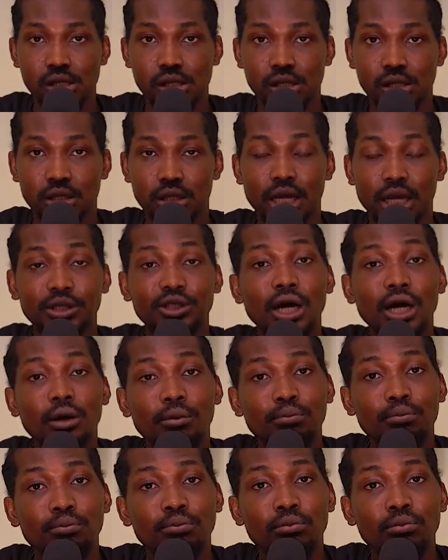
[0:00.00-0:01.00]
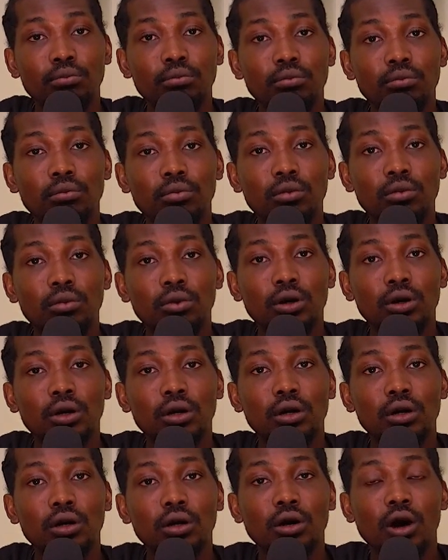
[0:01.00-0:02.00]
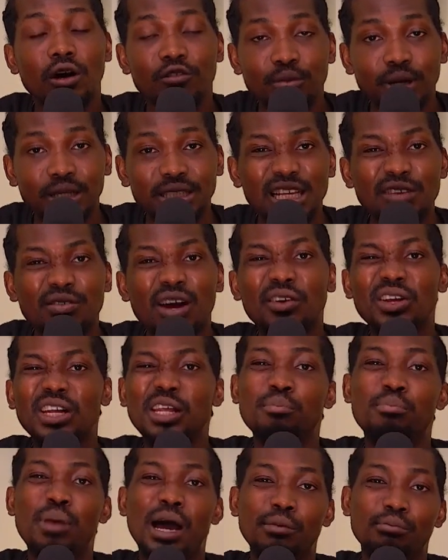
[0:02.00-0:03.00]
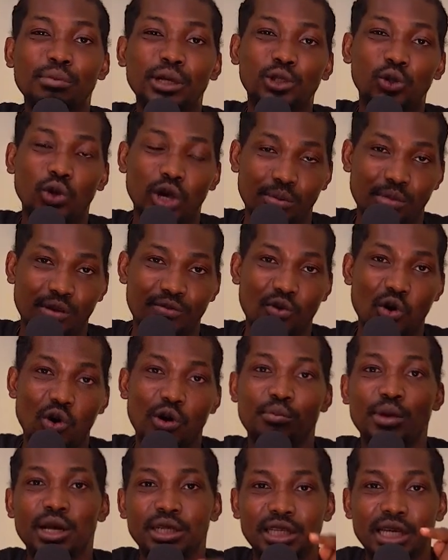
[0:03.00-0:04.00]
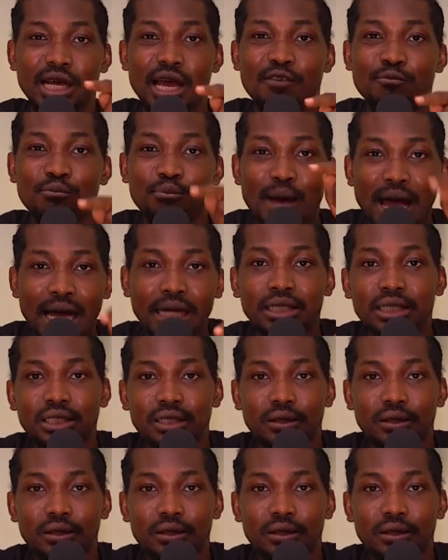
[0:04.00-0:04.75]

Nigerian government never really banned Bitcoin before, but they have banned